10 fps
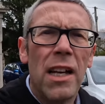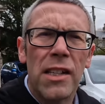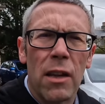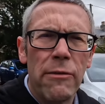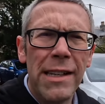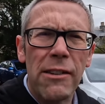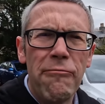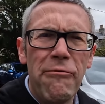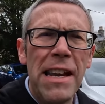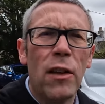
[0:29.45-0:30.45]
So there is a
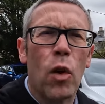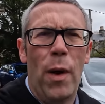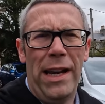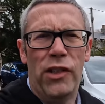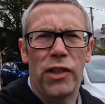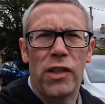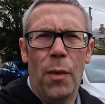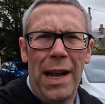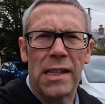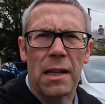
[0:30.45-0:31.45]
real question to
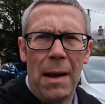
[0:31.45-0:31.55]
ask